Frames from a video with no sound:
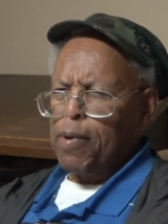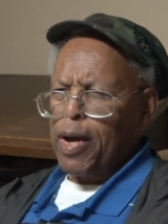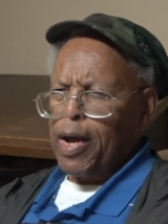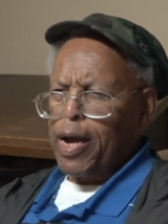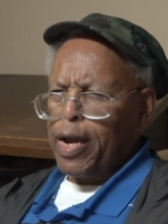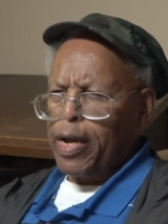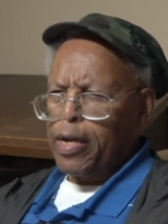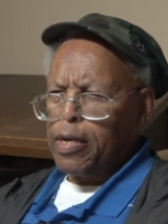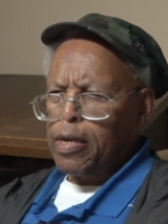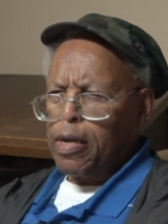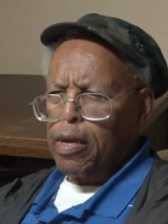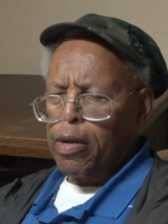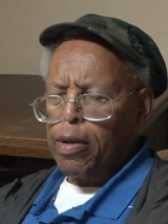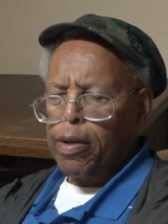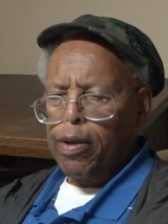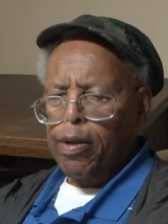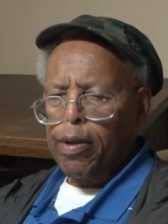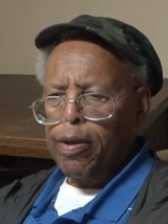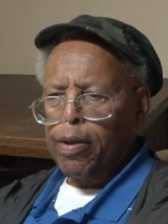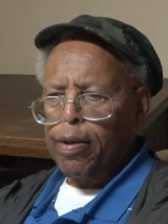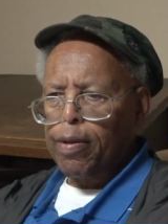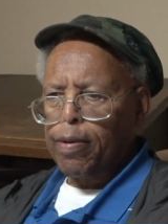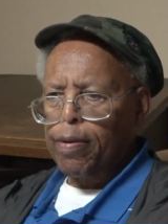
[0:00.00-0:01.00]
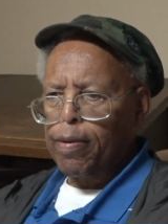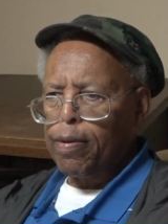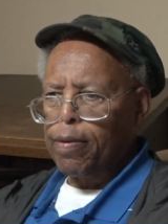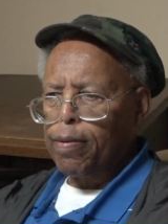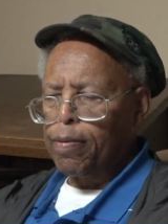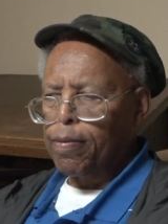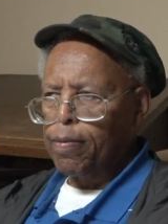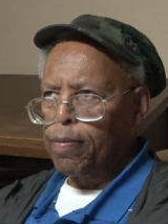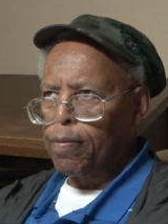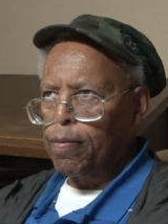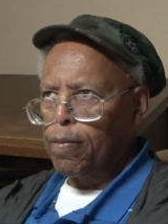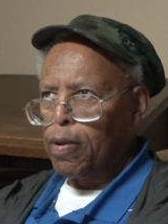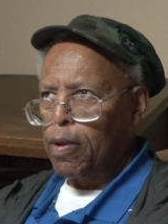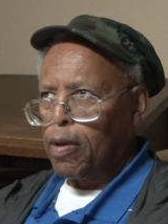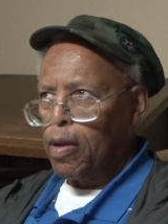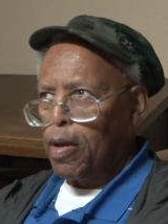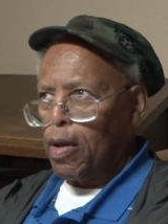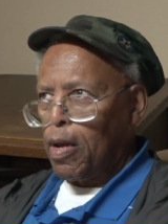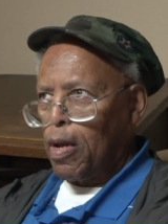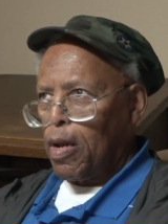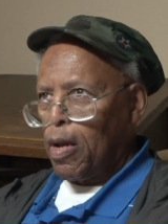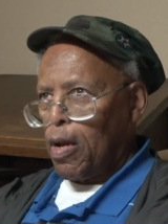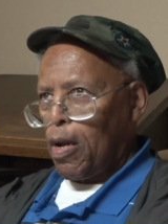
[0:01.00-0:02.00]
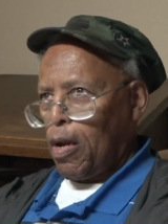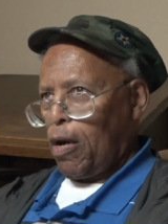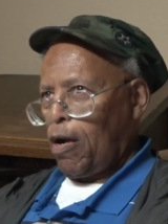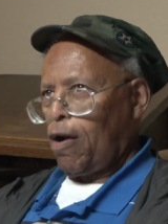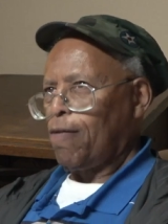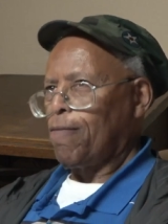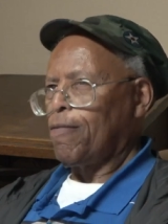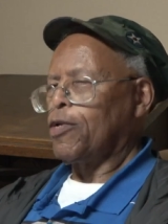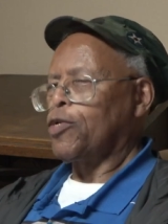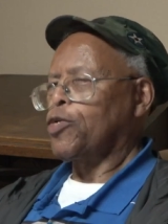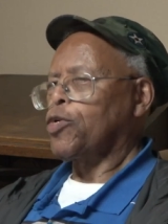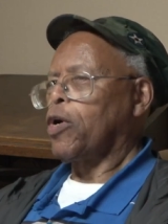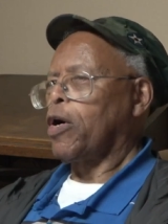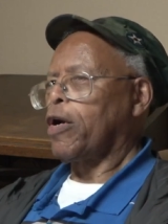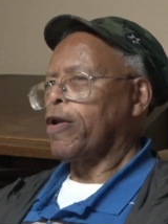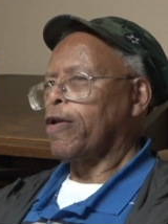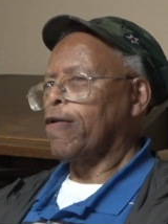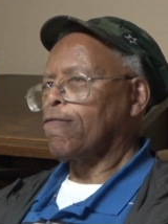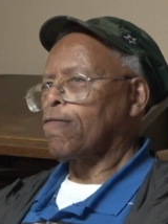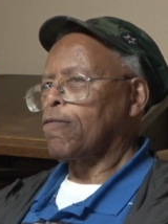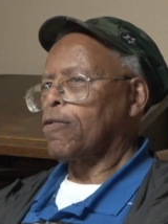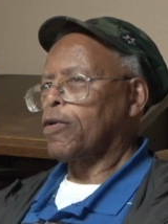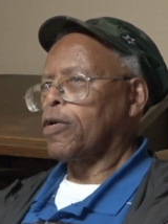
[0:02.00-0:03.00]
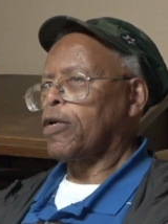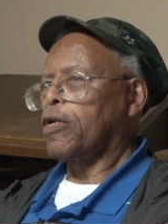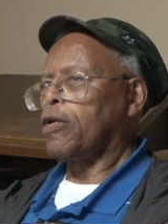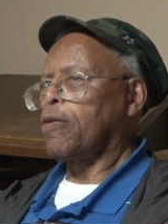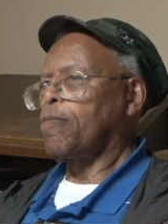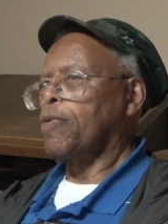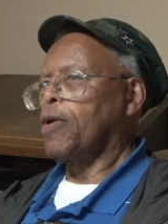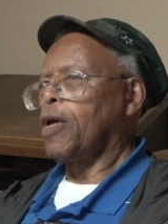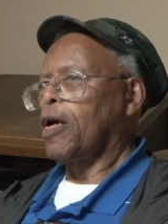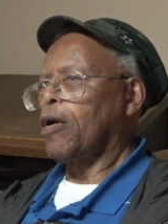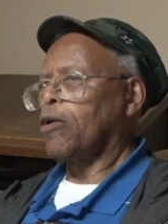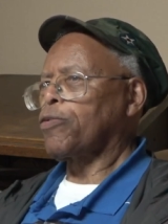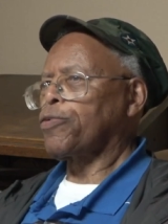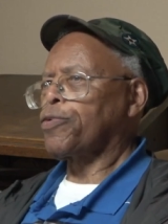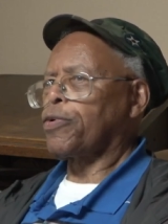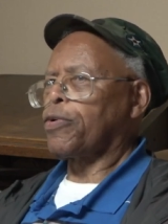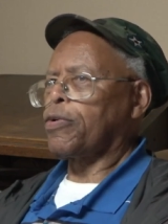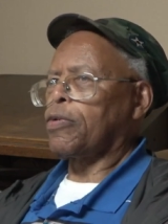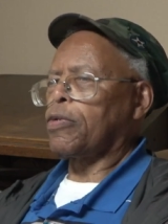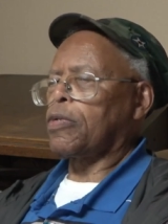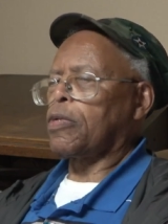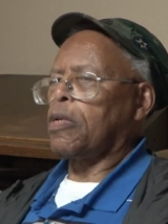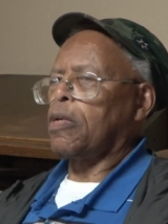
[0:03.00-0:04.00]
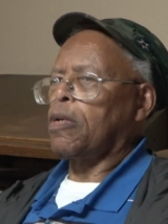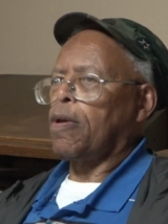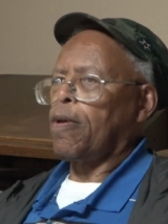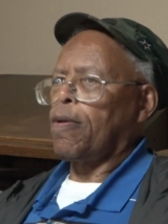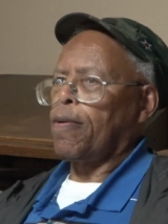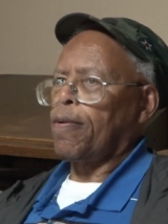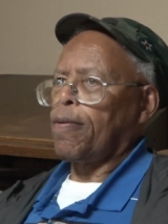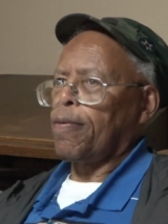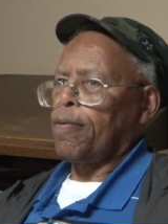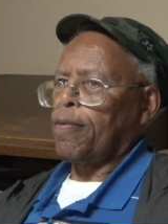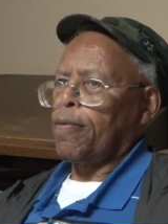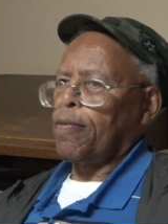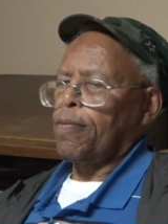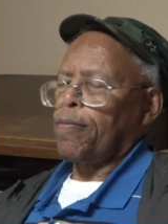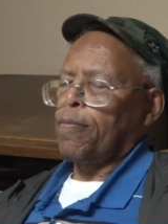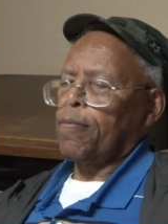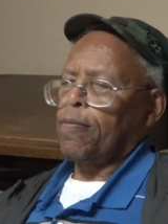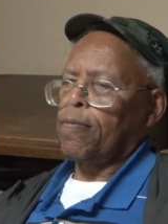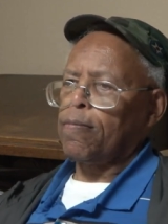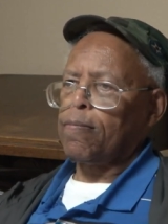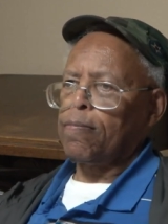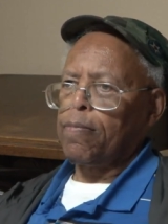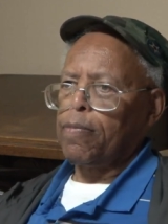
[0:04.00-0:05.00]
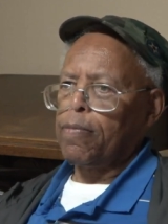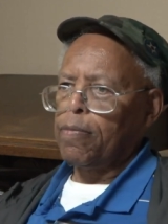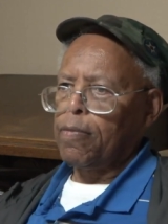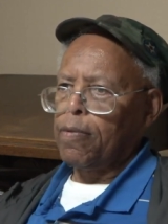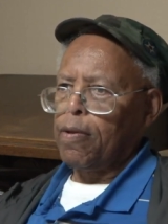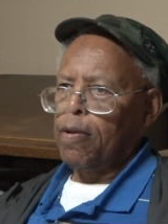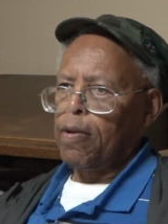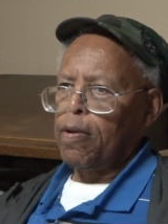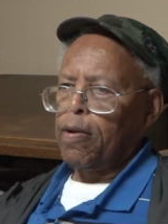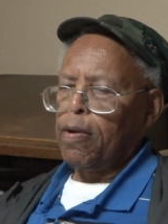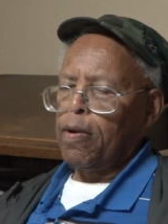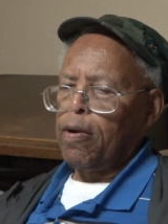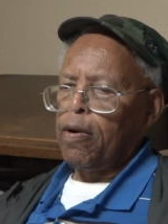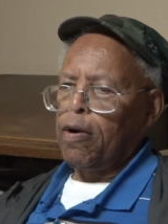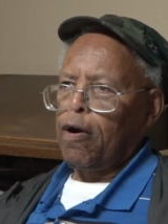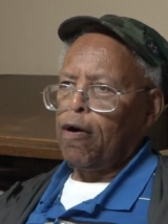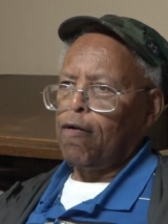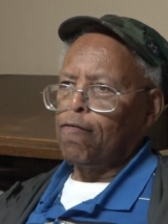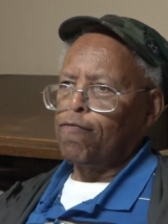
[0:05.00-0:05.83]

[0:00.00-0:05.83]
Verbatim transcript: behind? Yes. yes. Oh, the majority of them are going to be elders. Okay. But some will